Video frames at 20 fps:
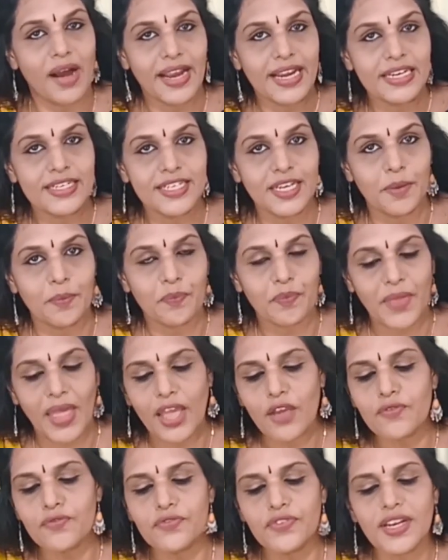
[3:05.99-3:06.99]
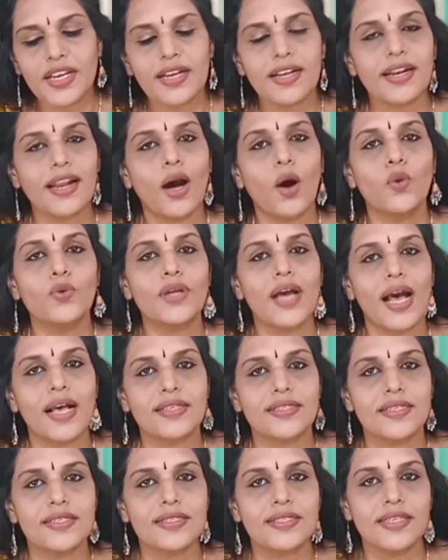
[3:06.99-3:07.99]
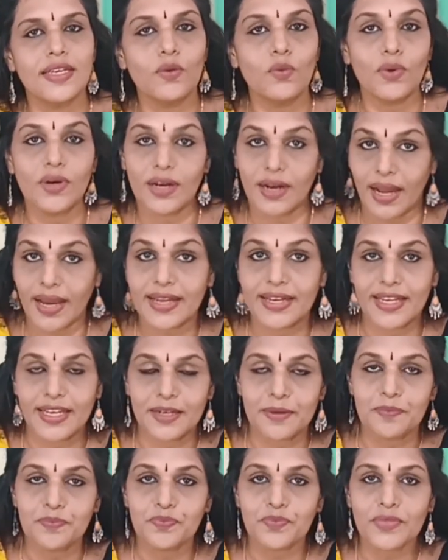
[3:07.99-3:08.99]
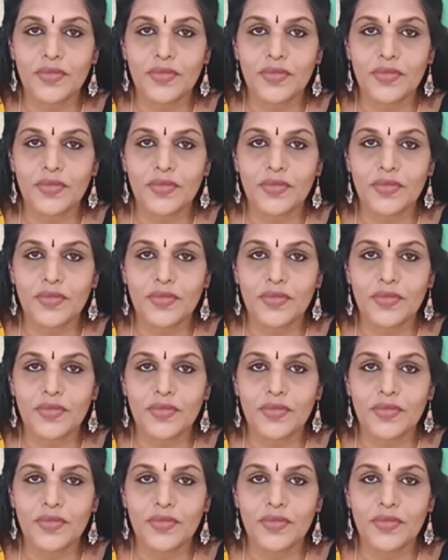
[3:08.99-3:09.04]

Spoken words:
idiom, every cloud has a silver lining.